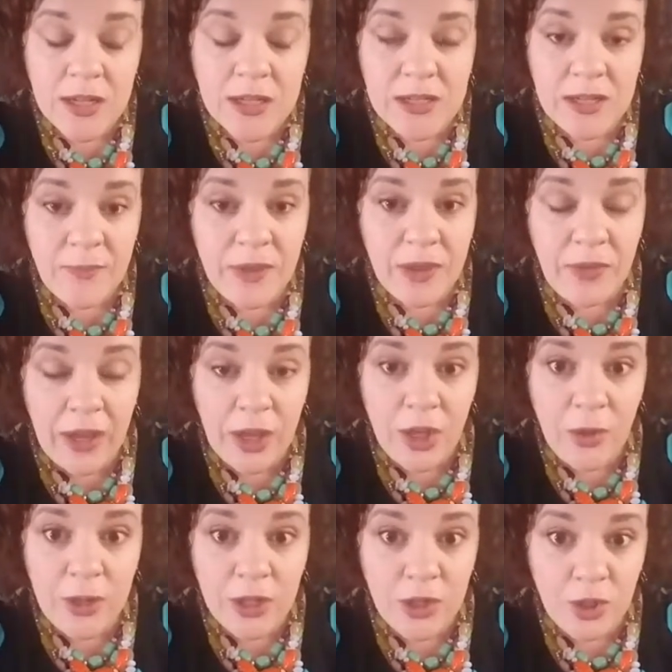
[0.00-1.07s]
something that
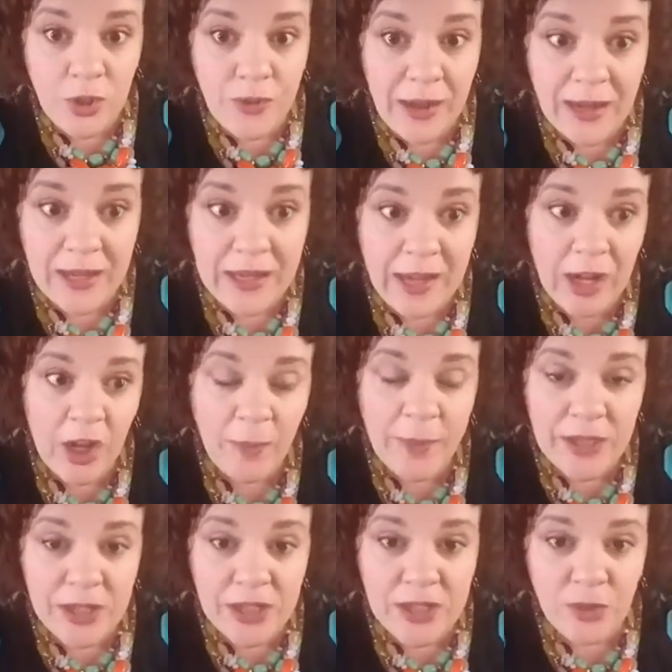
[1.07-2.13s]
you can do that can help
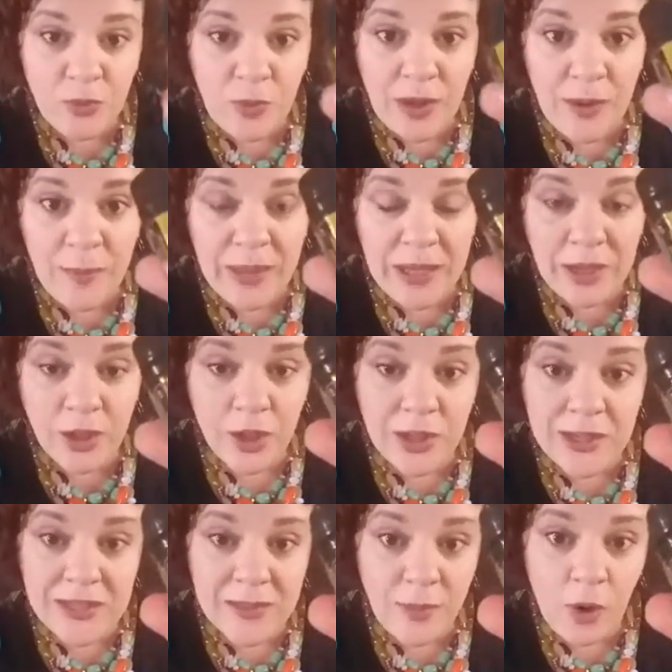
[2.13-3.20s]
is to rub
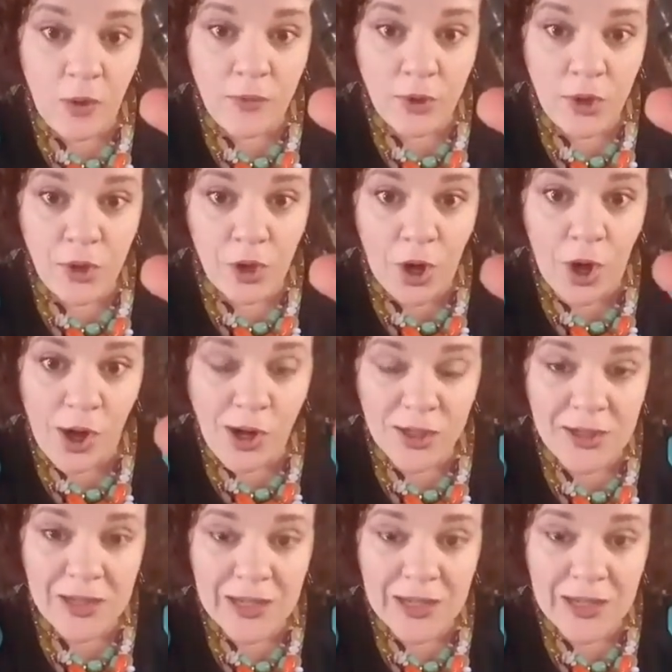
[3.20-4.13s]
Helichrysum over your heart.